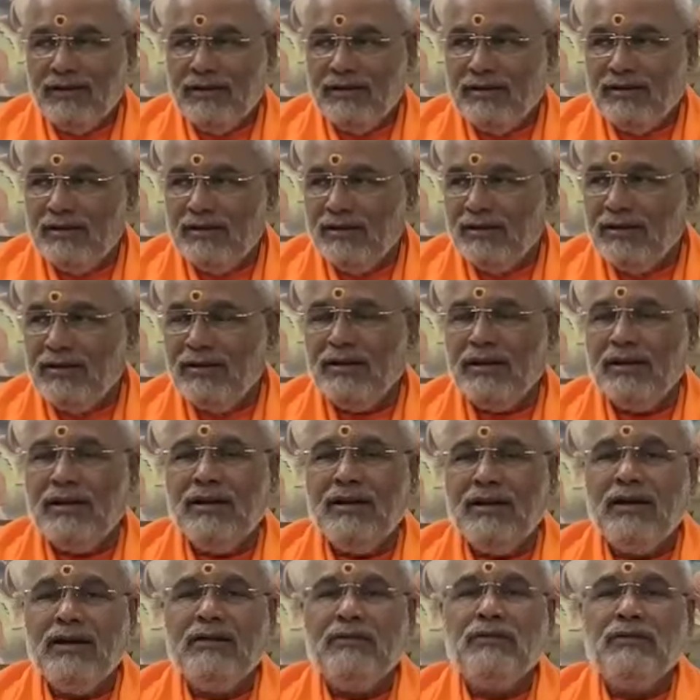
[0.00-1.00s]
I said,
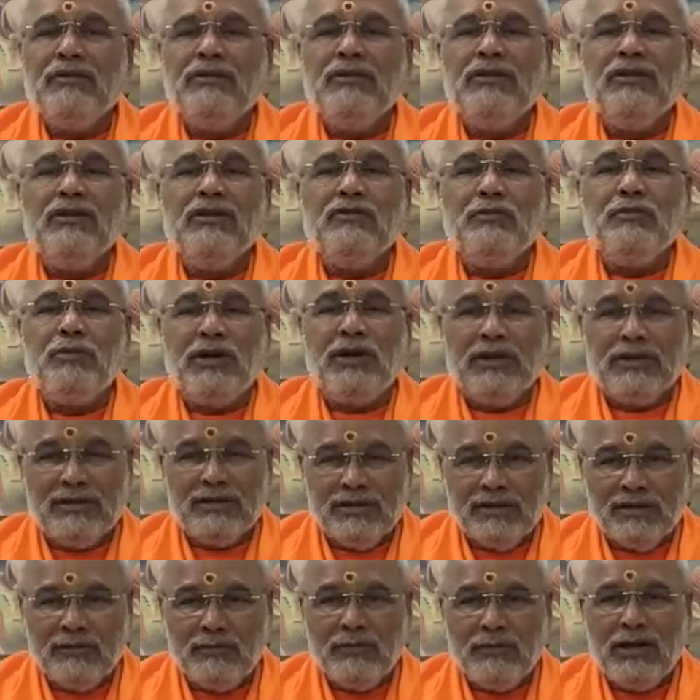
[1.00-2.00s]
yeah, I was just
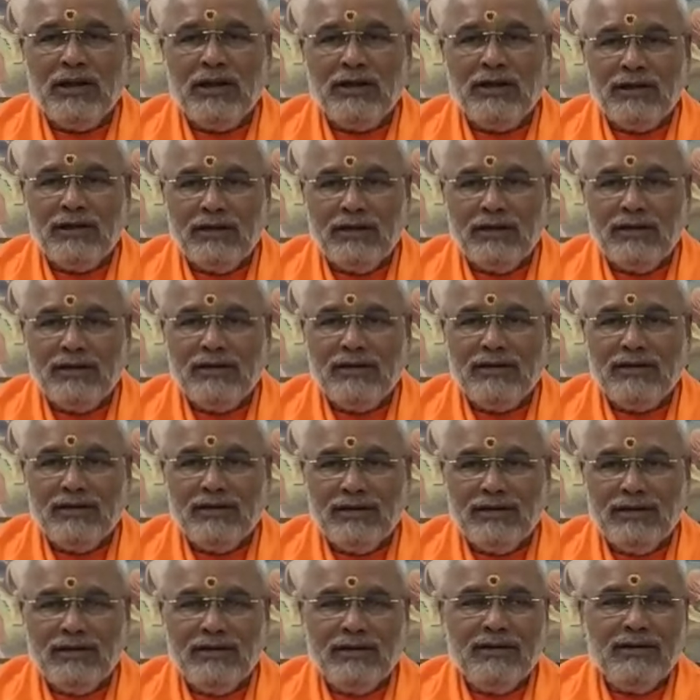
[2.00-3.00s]
passing by.
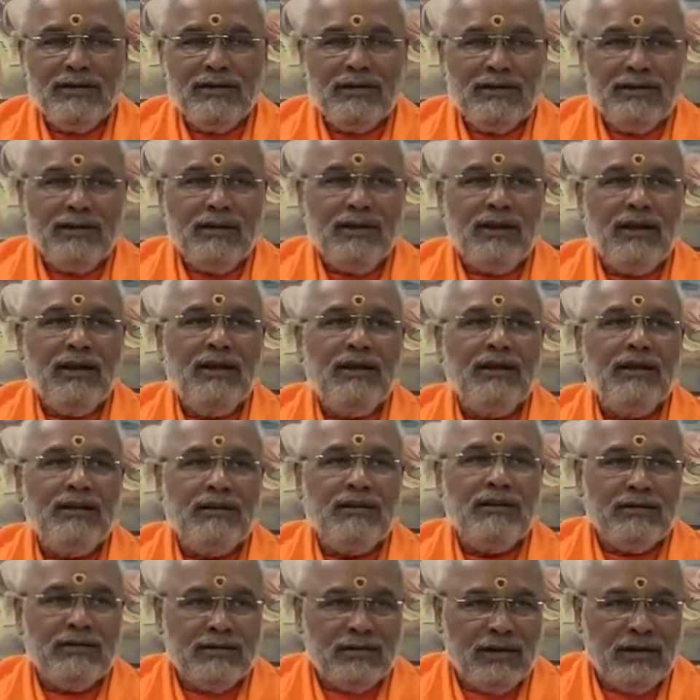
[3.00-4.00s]
And I had a
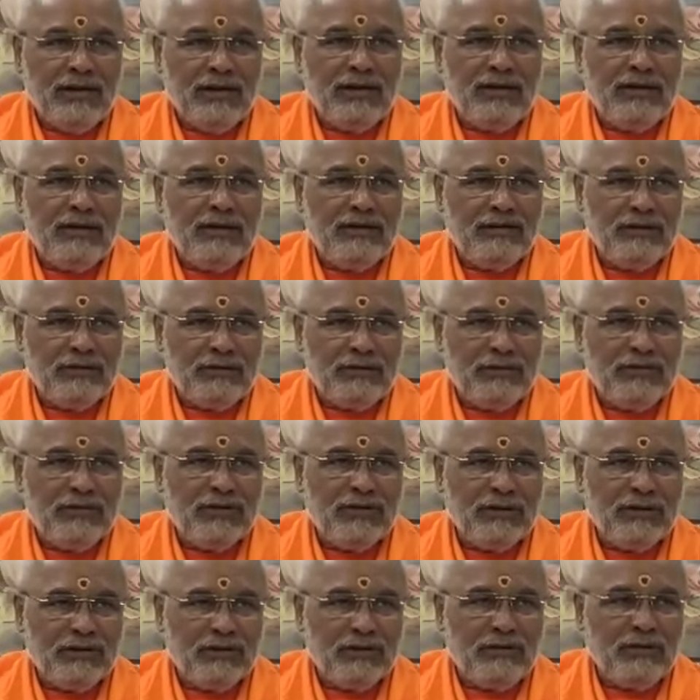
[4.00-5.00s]
desire to
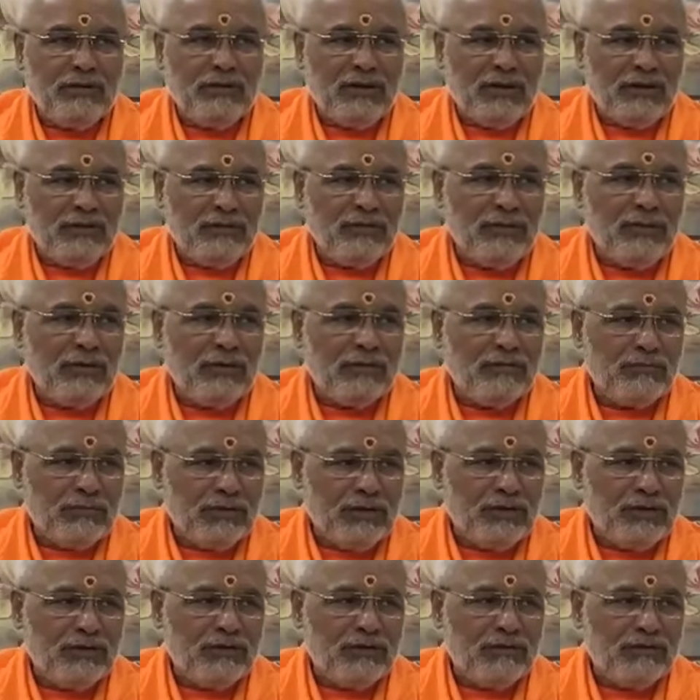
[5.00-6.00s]
see you. I have not
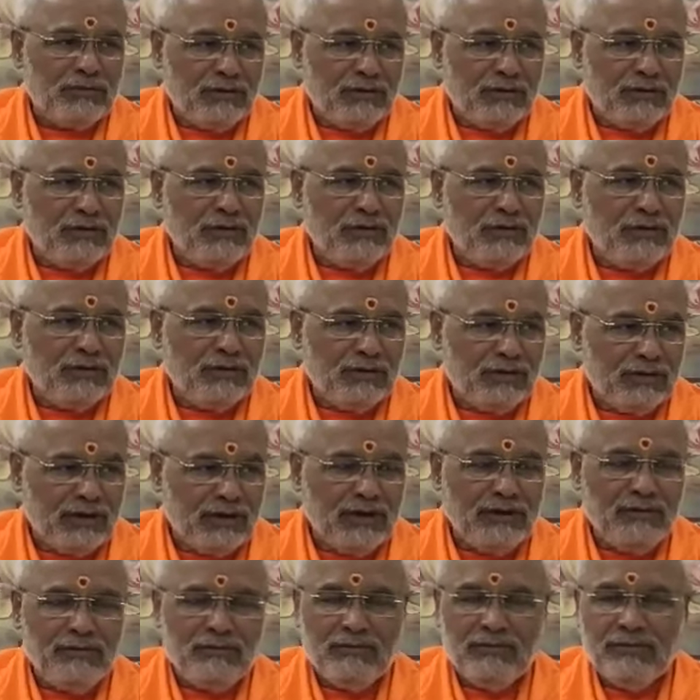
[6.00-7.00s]
met you for a long
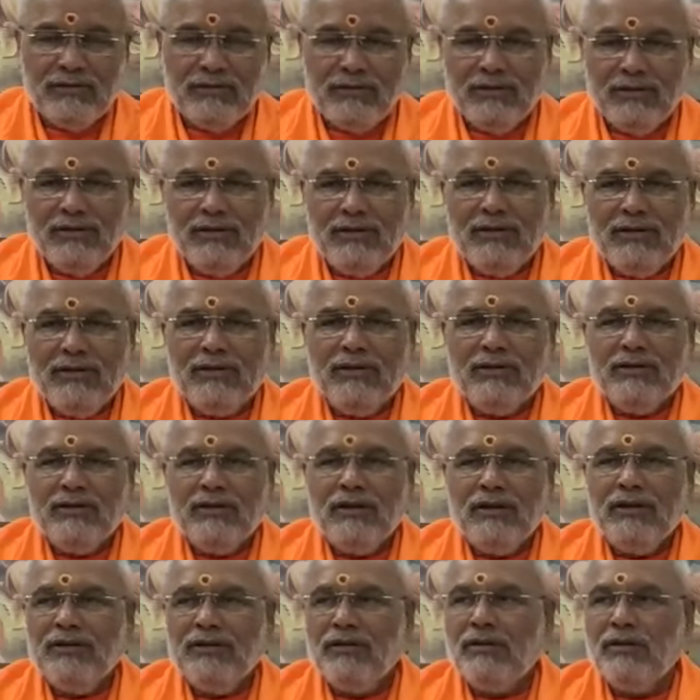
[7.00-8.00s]
time.
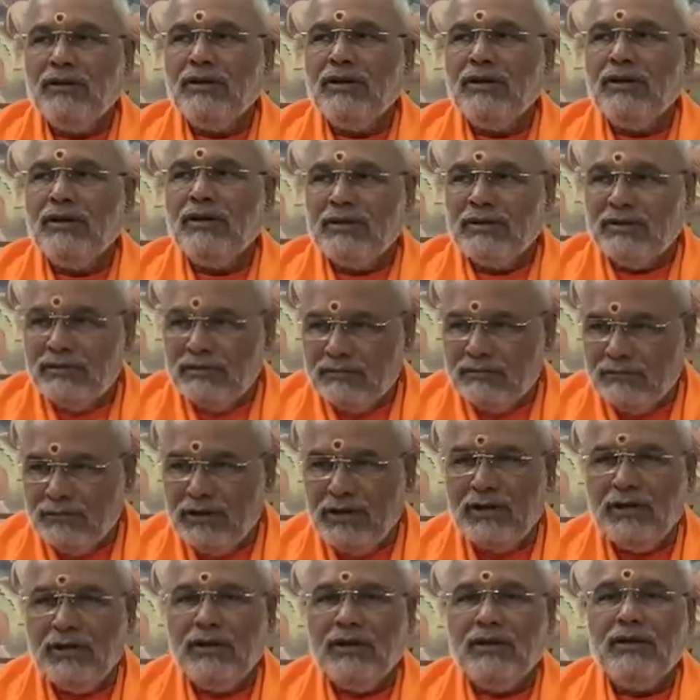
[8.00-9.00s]
So I thought, aaj
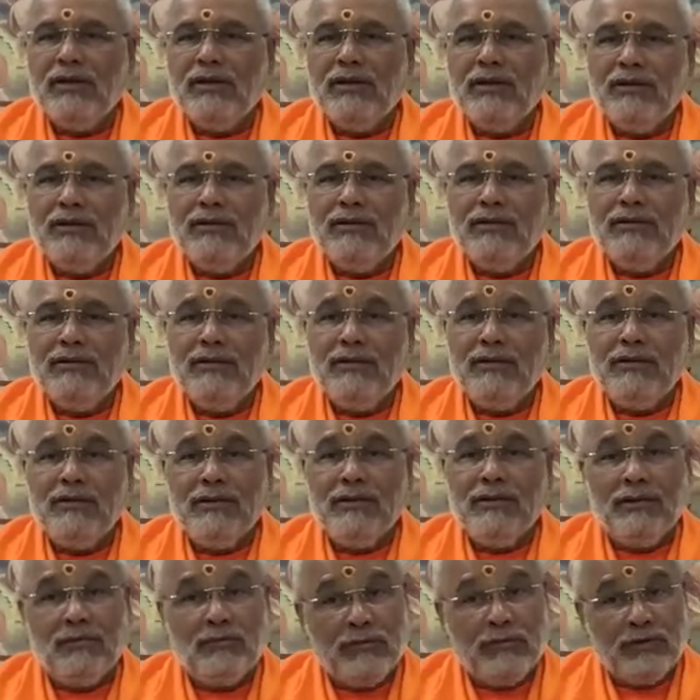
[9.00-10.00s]
mil lete.
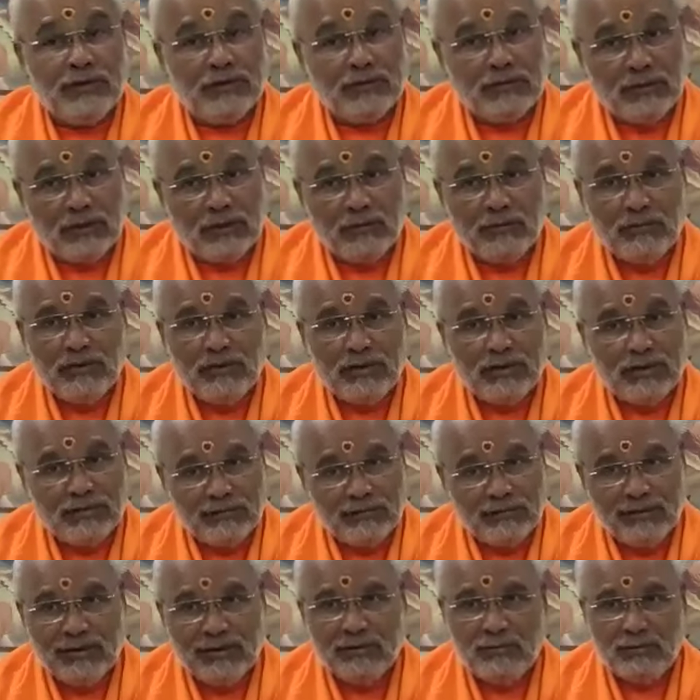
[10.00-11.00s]
That means Swami is
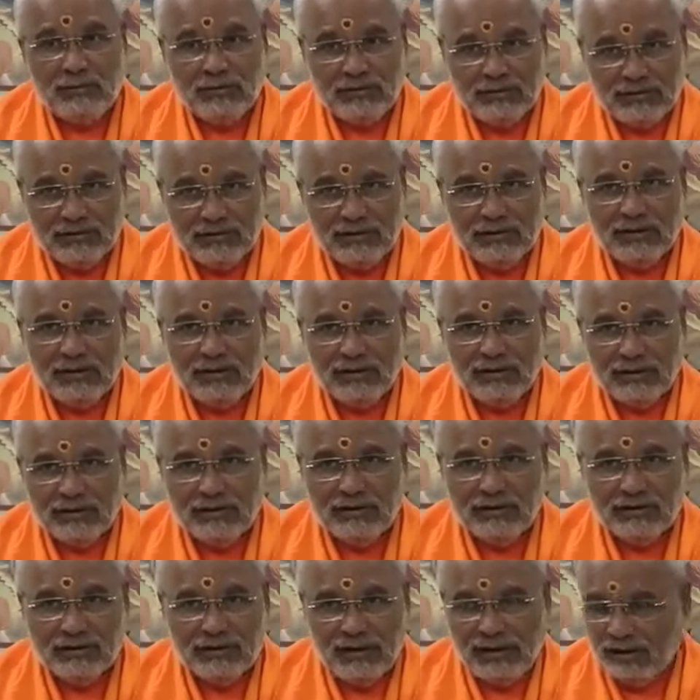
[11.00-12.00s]
available,
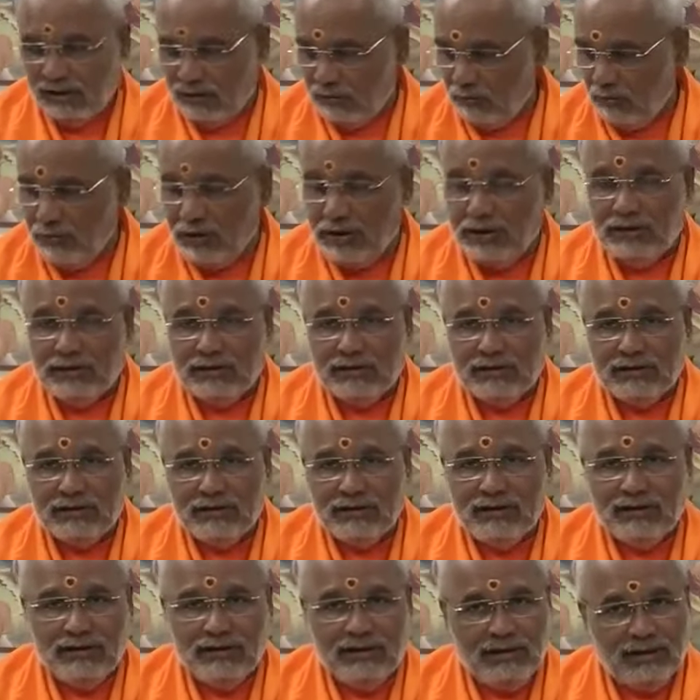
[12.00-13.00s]
sitting like a bench.
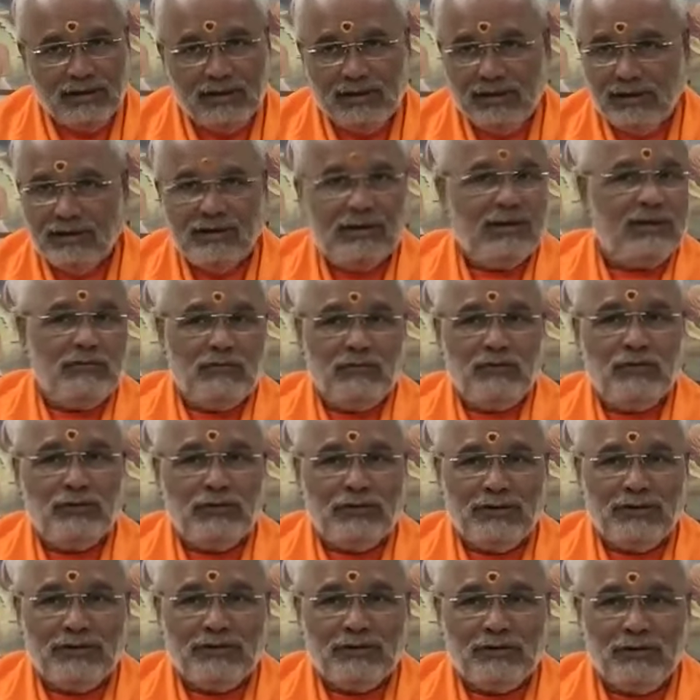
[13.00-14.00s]
Anytime you
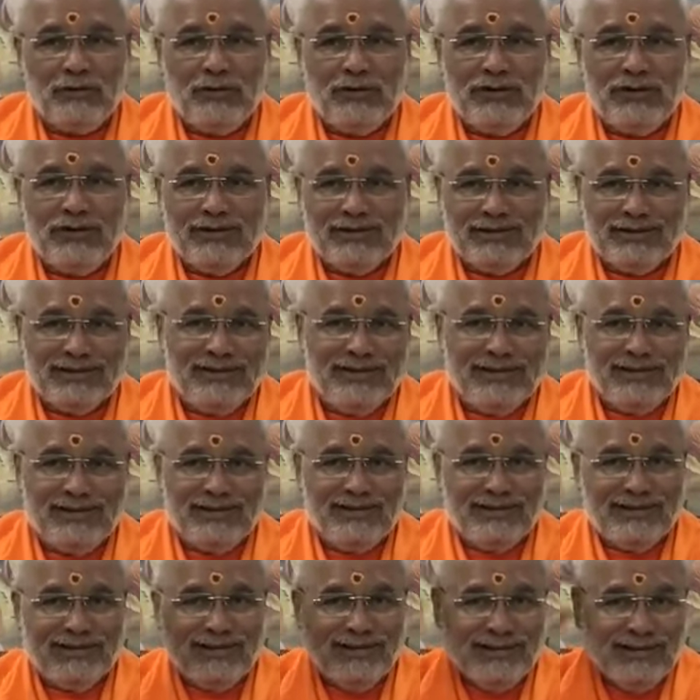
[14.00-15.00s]
can go and
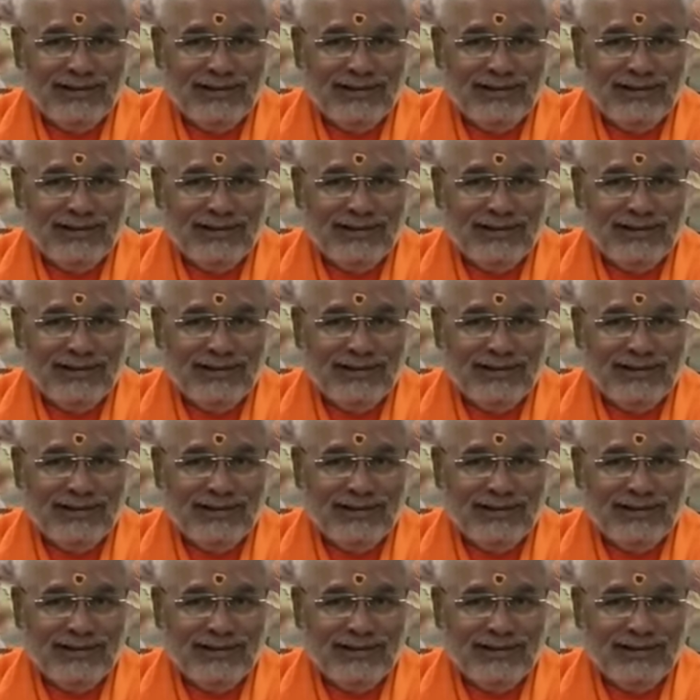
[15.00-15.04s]
sit.